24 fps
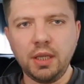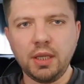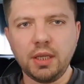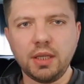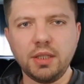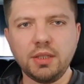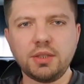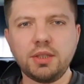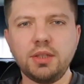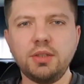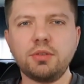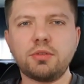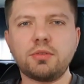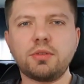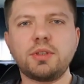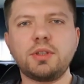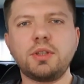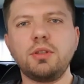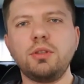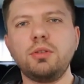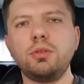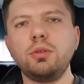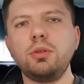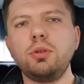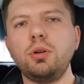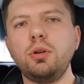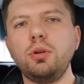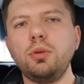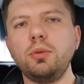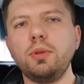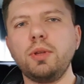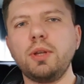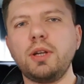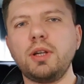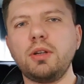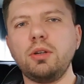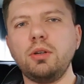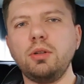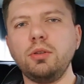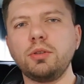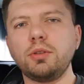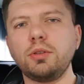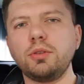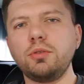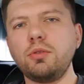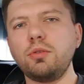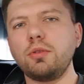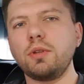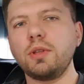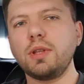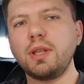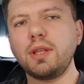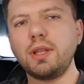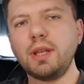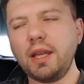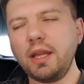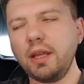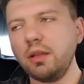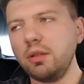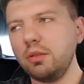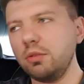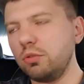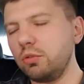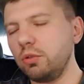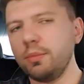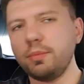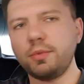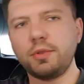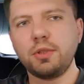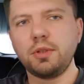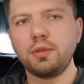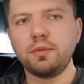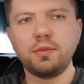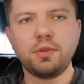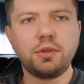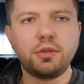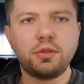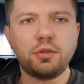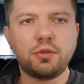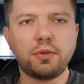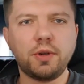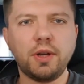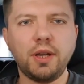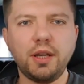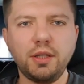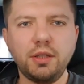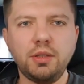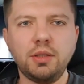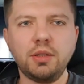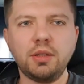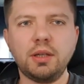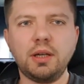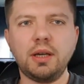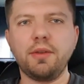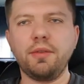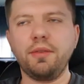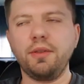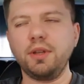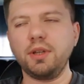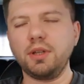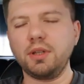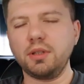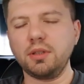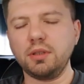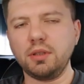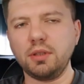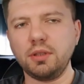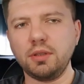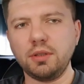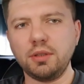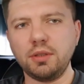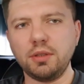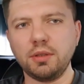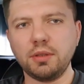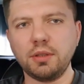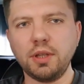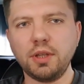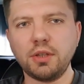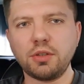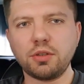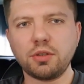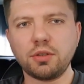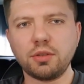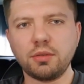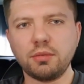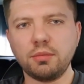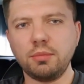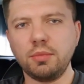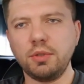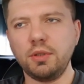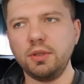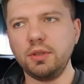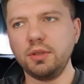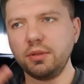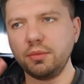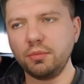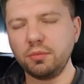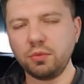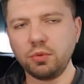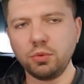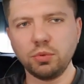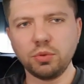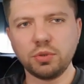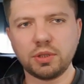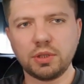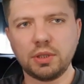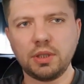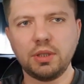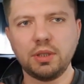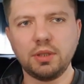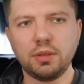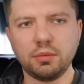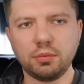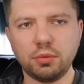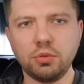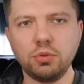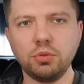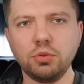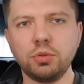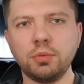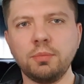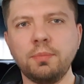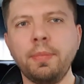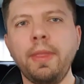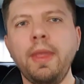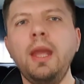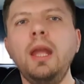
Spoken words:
It's interesting to go there also during the day to observe the terrain. I think the nature views are good.